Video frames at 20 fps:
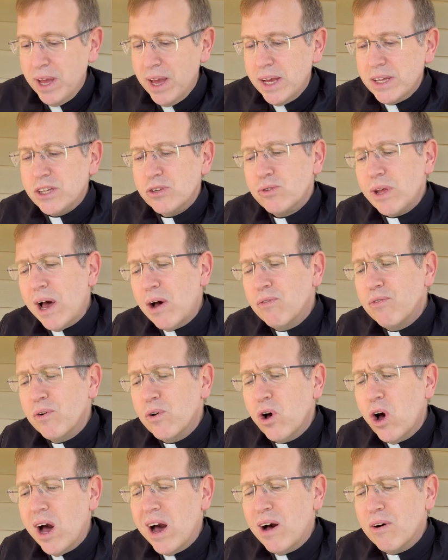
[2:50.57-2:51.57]
He says,
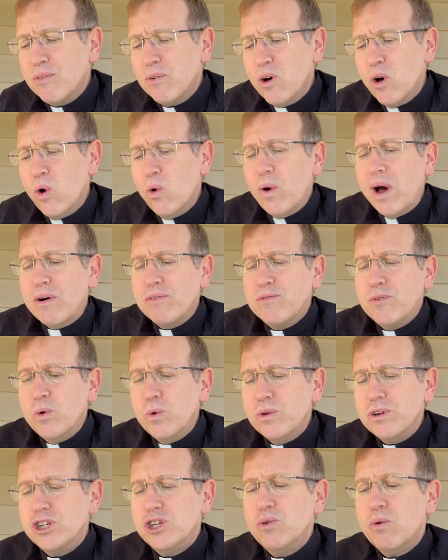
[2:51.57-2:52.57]
how
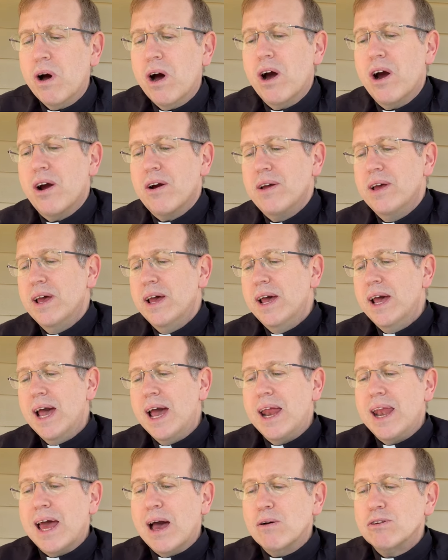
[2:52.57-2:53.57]
foolish you are,
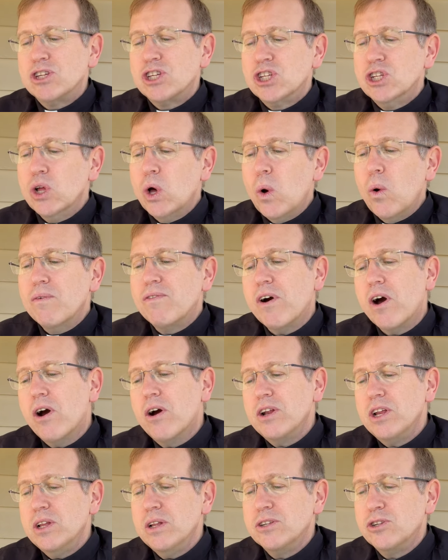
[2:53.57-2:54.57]
and how slow of
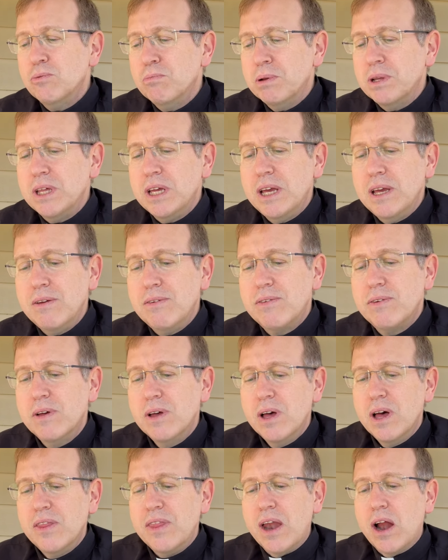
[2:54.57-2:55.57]
heart to believe
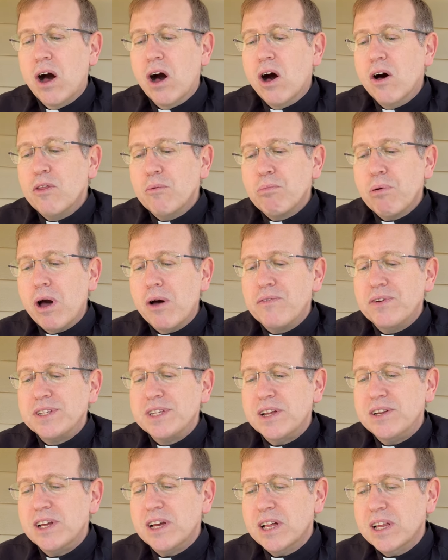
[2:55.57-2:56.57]
that all the prophets
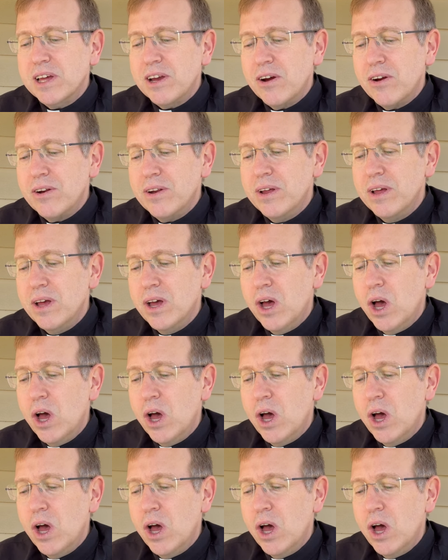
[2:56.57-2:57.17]
had declared.